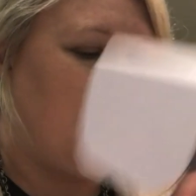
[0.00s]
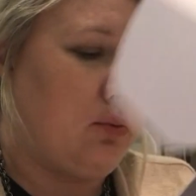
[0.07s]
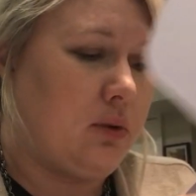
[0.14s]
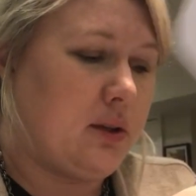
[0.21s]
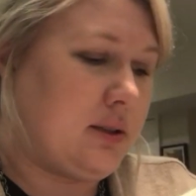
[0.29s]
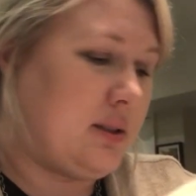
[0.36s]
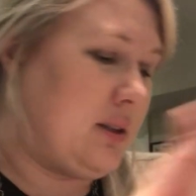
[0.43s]

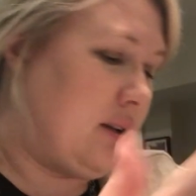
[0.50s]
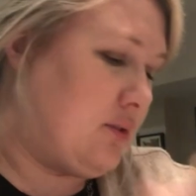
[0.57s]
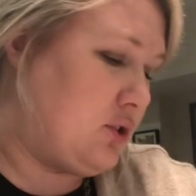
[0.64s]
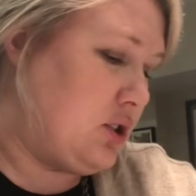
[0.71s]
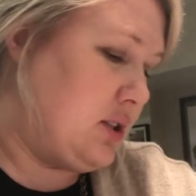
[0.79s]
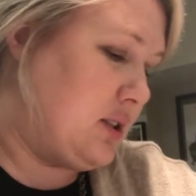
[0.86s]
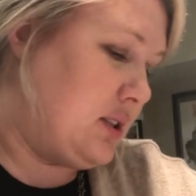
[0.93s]
let's see if
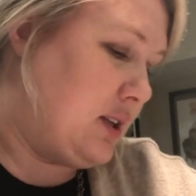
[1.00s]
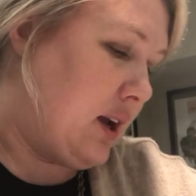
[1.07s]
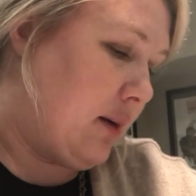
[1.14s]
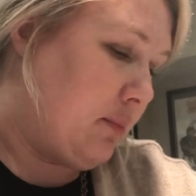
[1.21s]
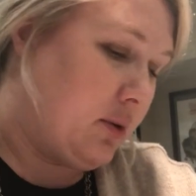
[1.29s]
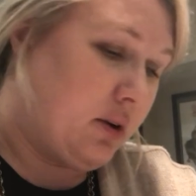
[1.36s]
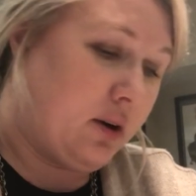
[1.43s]
she's a
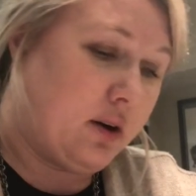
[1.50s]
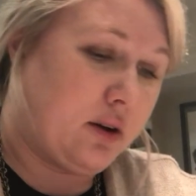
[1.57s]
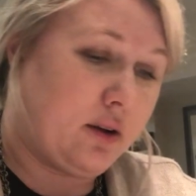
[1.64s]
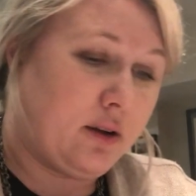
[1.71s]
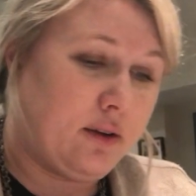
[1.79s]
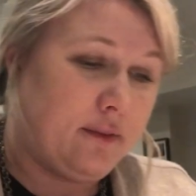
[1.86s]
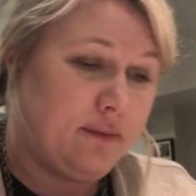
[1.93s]
dapper
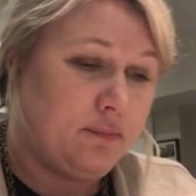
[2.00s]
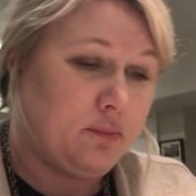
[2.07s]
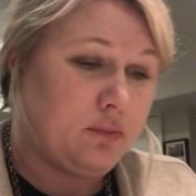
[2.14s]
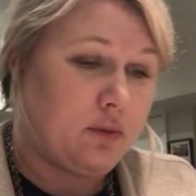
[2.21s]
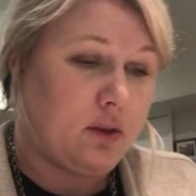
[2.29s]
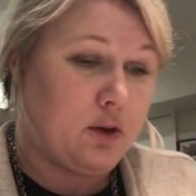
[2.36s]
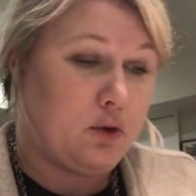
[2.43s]
dog.
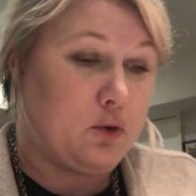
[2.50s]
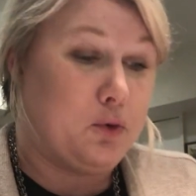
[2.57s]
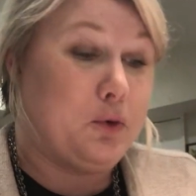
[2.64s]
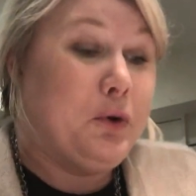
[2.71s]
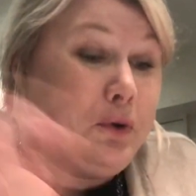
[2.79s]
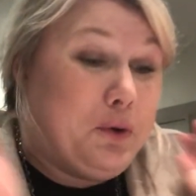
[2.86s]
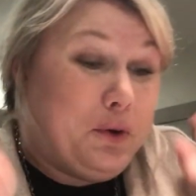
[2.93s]

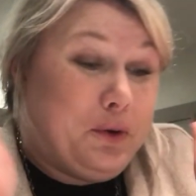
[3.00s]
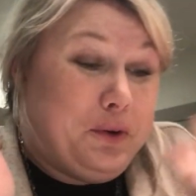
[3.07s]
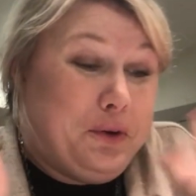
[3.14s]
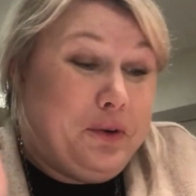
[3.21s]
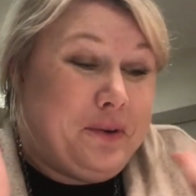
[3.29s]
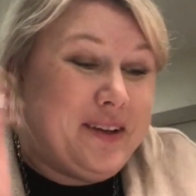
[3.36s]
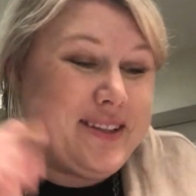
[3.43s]

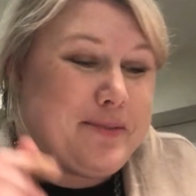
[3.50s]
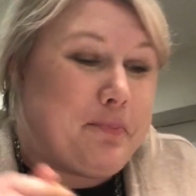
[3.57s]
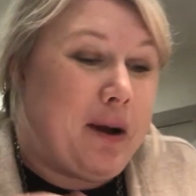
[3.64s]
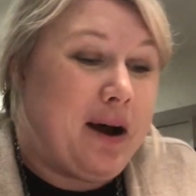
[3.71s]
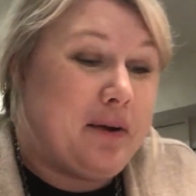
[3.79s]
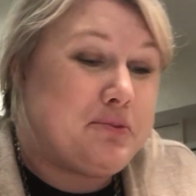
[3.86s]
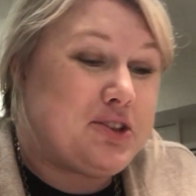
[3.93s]
Ooh, it's
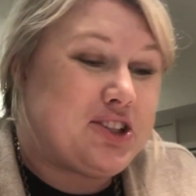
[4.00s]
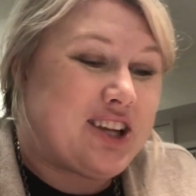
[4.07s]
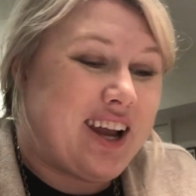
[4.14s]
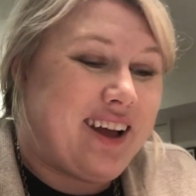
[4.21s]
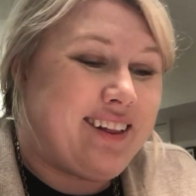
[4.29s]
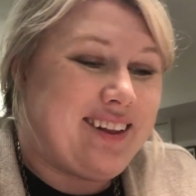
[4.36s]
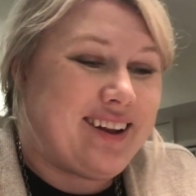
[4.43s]

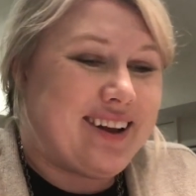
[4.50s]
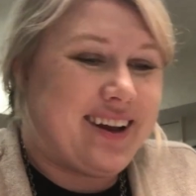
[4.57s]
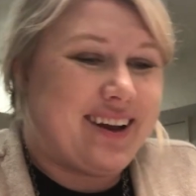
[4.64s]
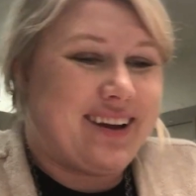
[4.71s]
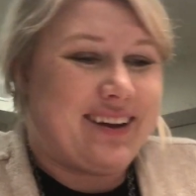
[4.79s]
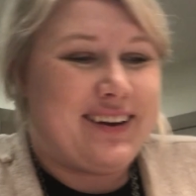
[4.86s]
Popchella.